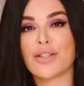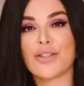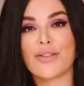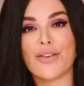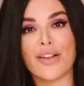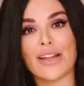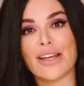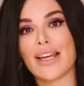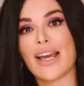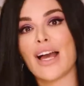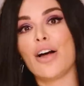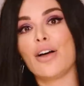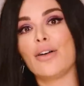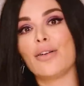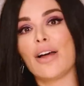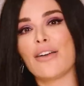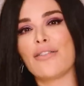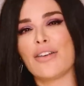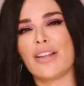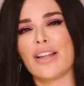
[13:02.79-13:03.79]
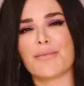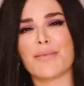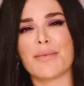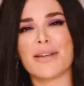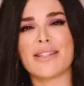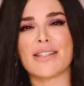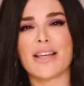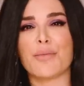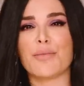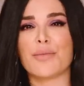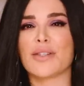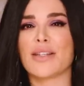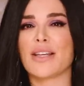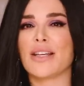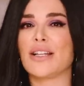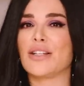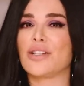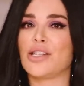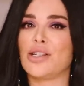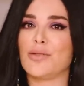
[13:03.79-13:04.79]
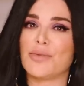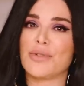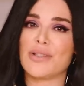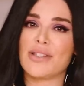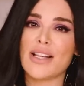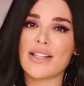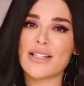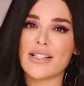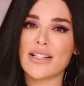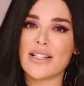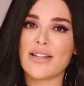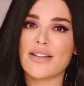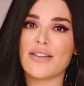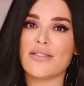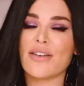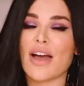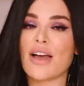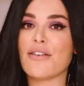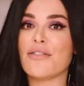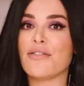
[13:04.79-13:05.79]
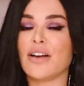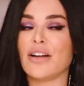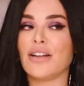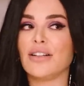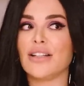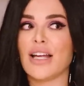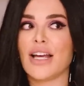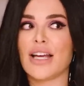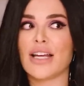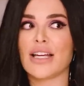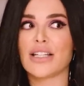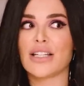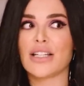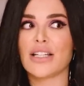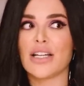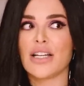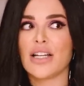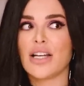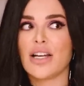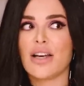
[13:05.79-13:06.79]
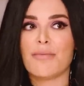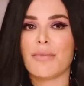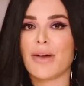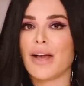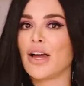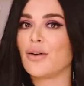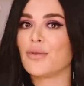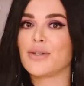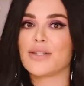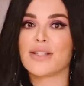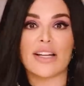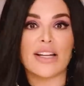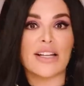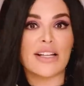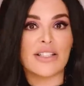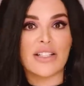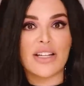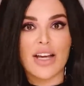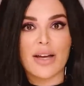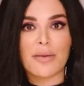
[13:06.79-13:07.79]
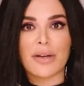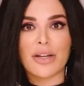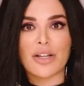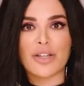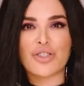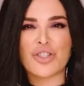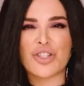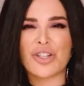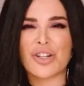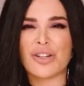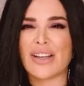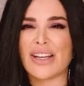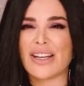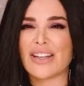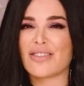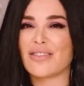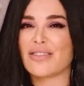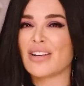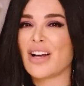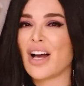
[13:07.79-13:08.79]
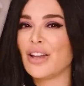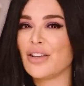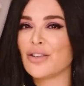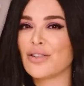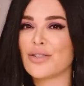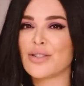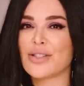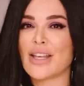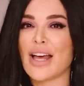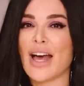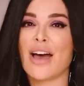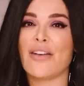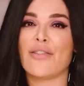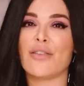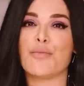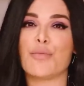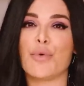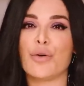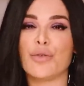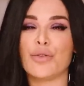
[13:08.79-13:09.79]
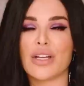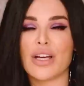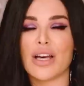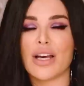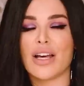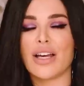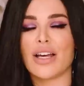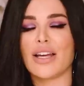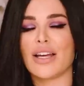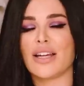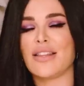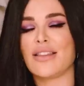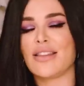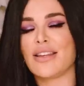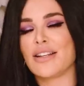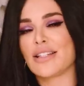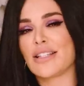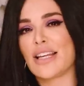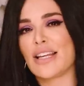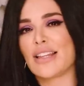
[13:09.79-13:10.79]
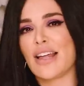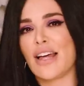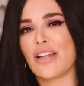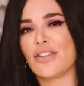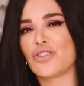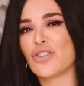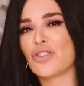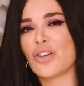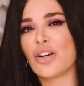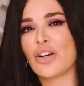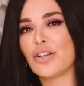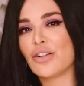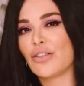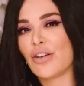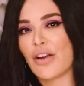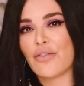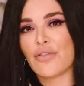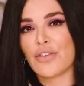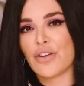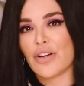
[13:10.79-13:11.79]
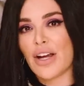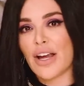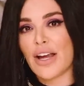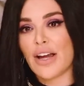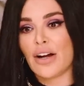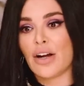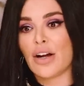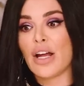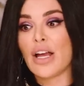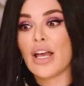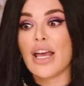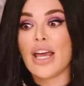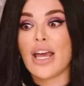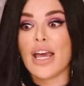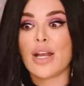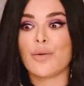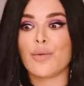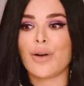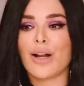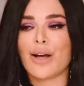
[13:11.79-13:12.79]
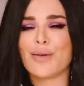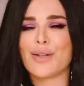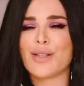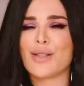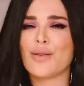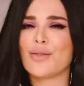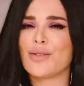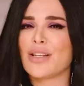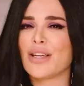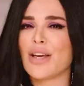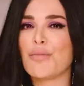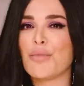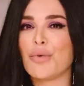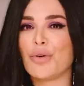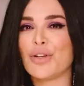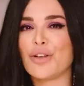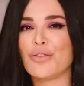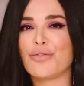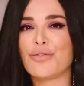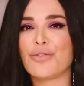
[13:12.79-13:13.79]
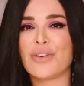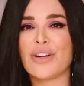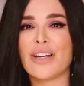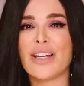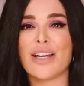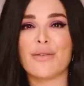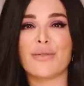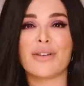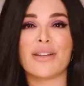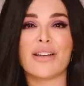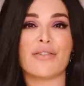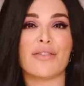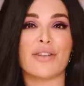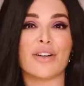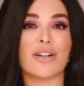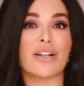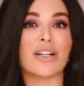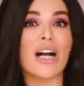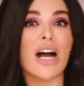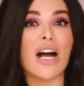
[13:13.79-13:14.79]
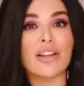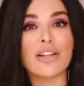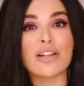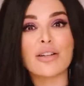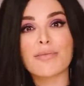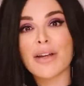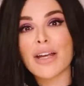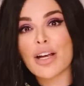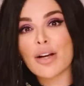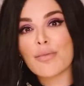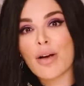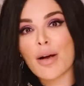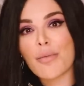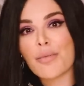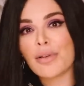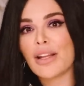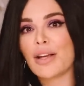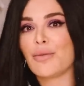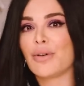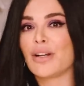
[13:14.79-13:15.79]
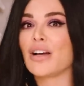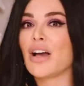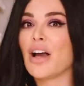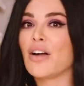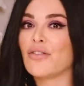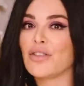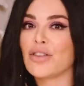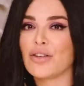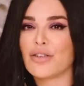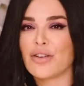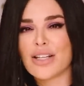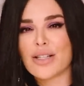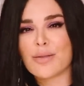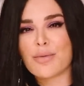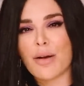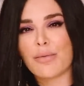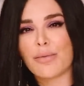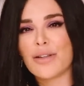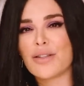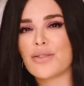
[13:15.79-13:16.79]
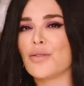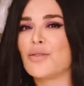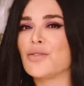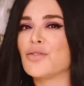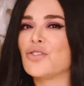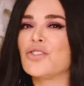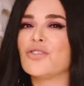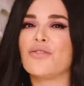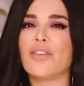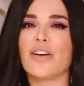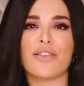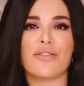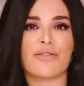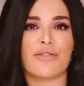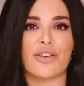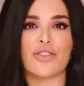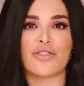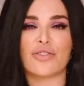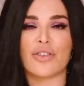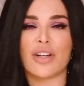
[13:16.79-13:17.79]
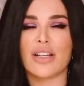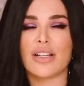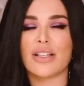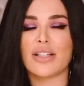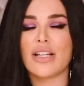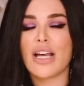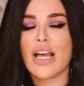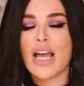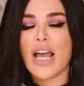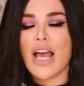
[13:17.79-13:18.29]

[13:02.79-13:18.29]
was falling out. I felt like my scalp was getting super sensitive. I felt like my hair was getting damaged. You know, like colors that have ammonia and things like that just aren't great for your hair. And when I was using ammonia-free, it would never color my hair properly. It wouldn't cover the grays properly. So I was just very frustrated.